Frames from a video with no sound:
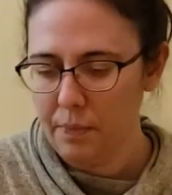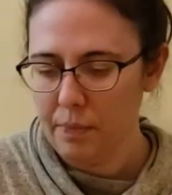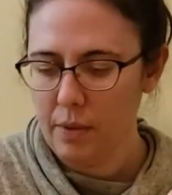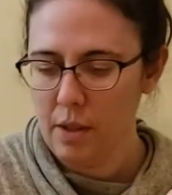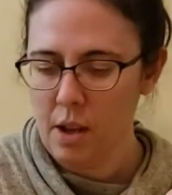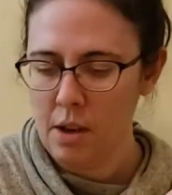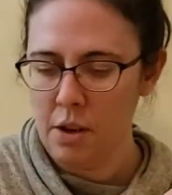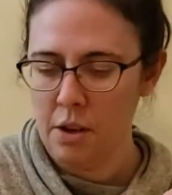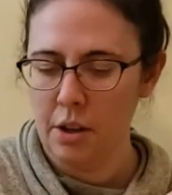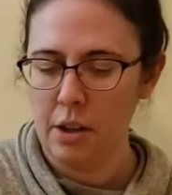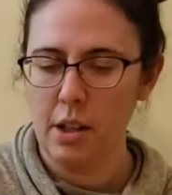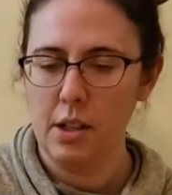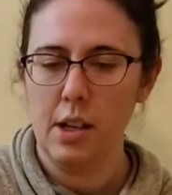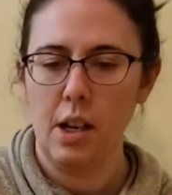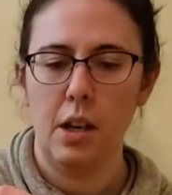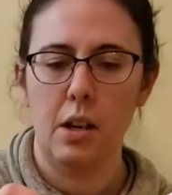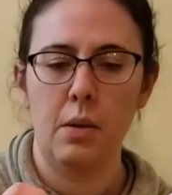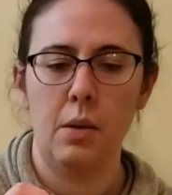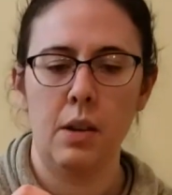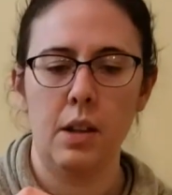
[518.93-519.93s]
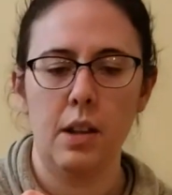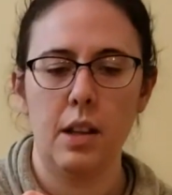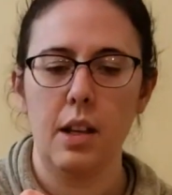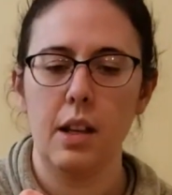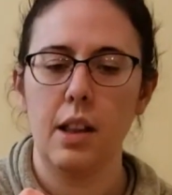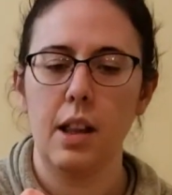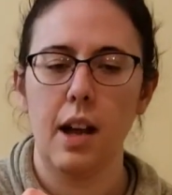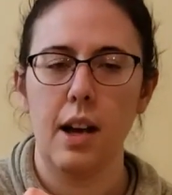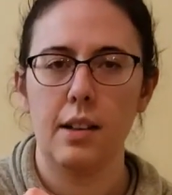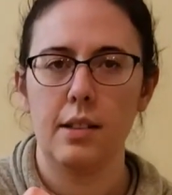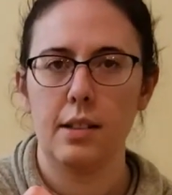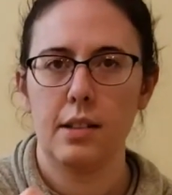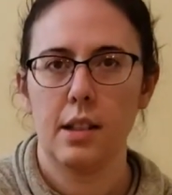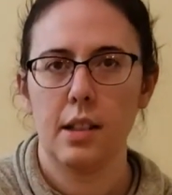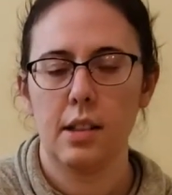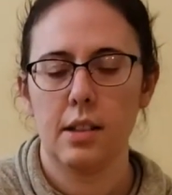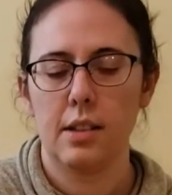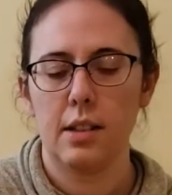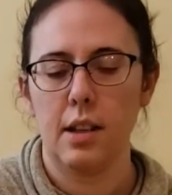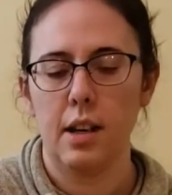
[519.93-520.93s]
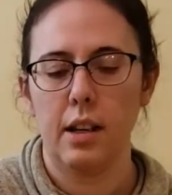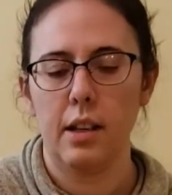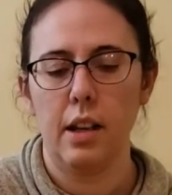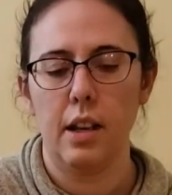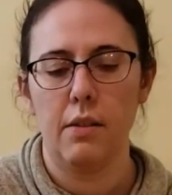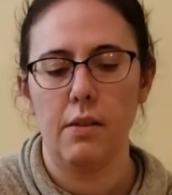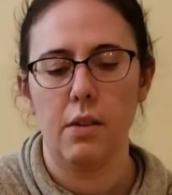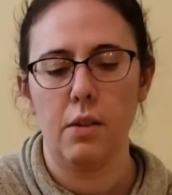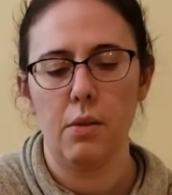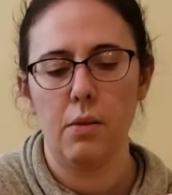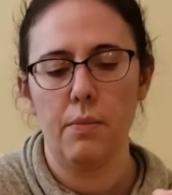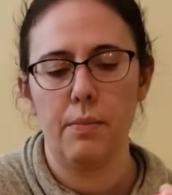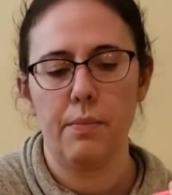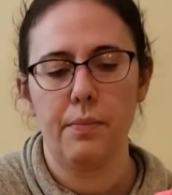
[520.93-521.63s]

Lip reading: Then you're going to take one of the elastics that I gave you